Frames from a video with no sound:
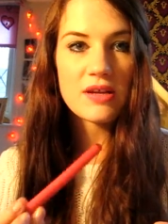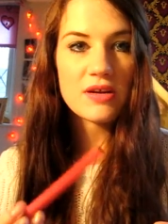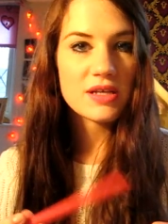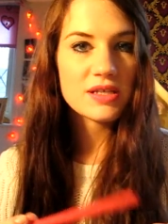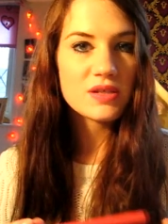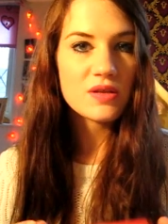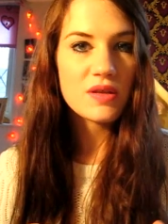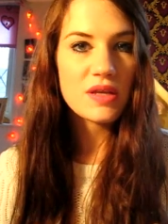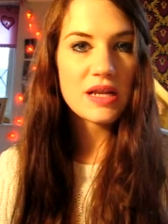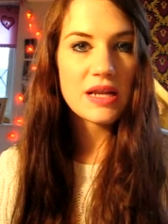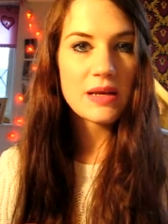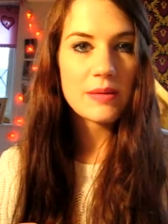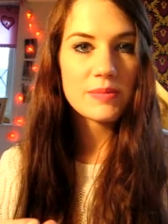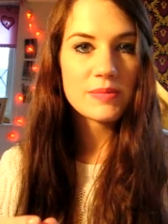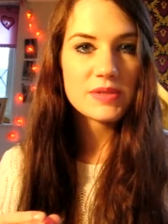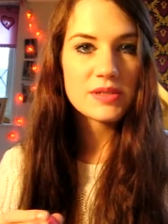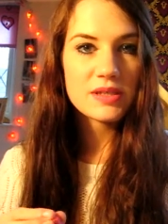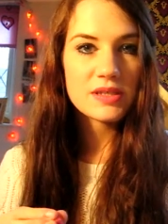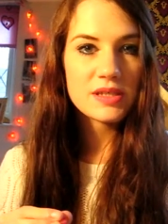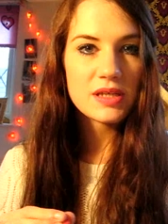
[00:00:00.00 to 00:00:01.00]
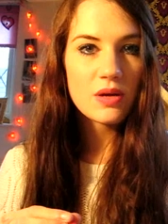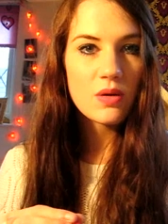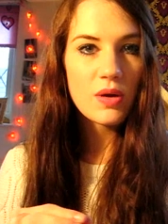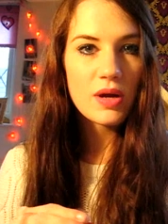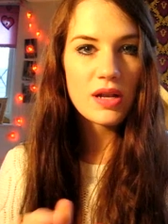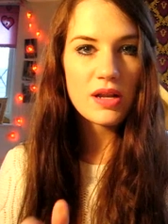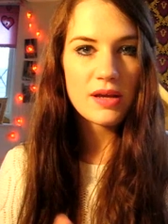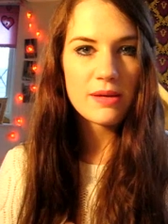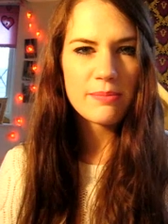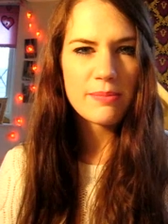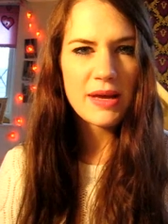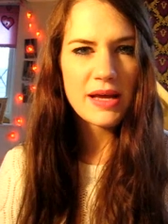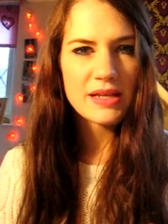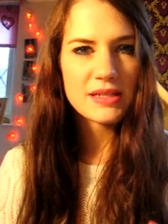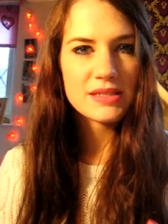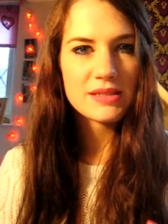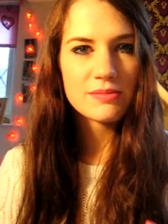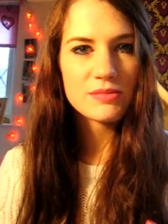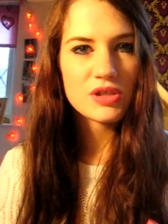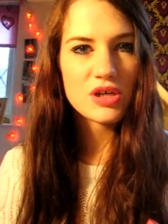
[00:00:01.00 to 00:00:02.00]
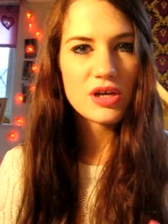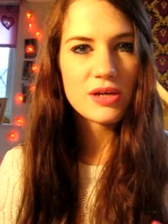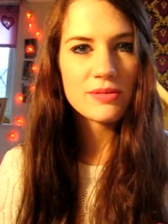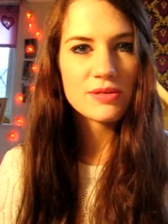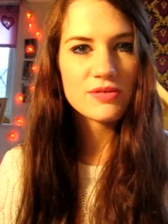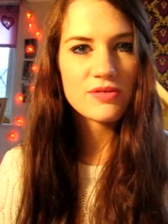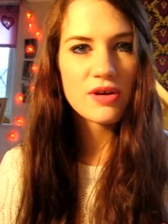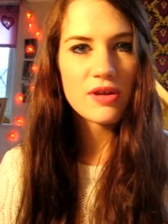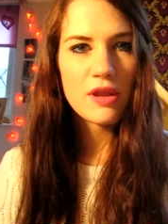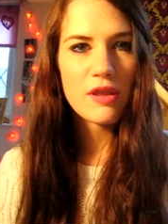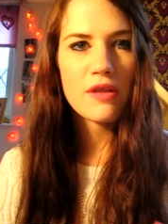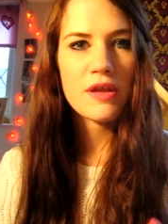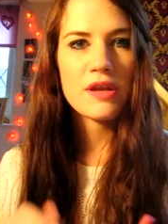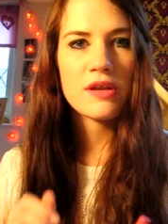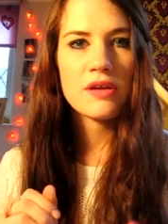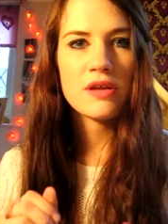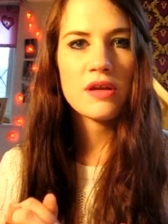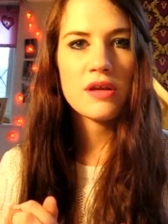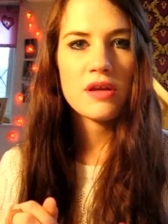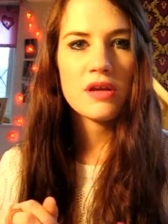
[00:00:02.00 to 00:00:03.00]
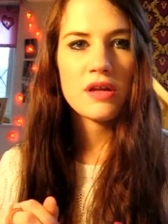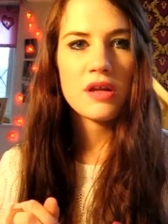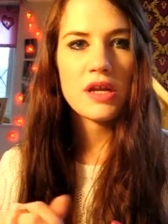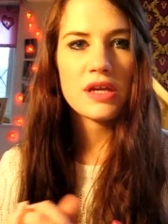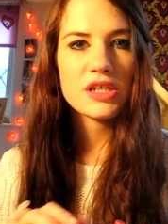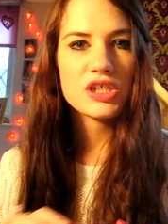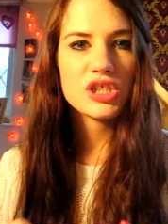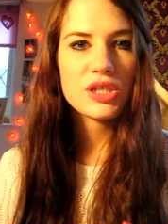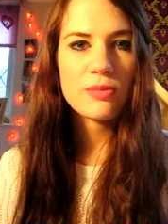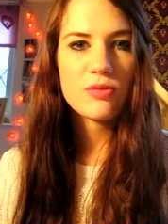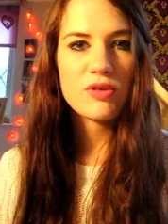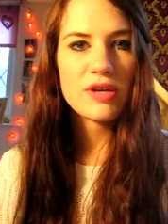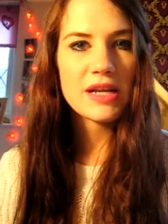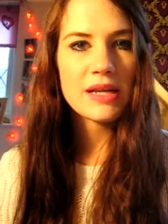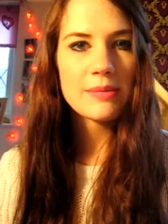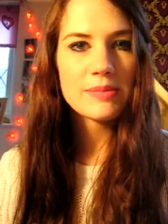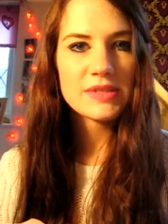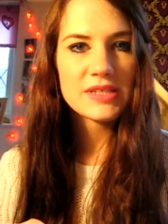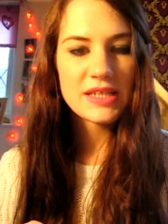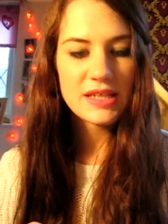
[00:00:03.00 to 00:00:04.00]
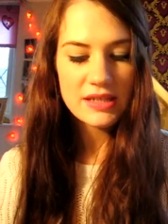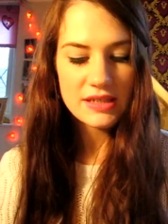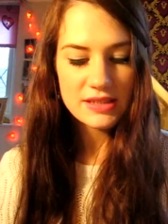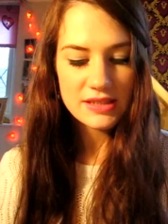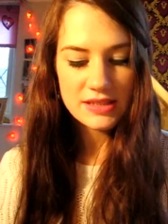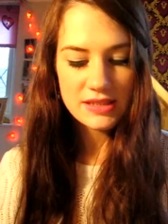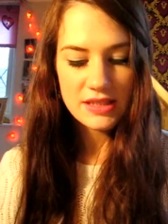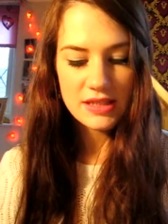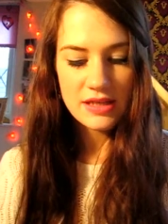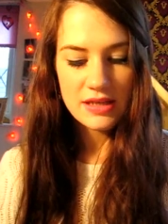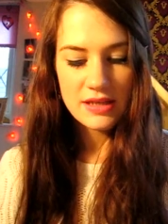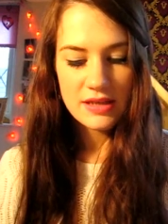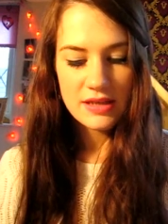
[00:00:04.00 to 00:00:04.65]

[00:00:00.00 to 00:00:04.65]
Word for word: nice on the lips because I quite like matte sometimes rather than like shimmery lipsticks.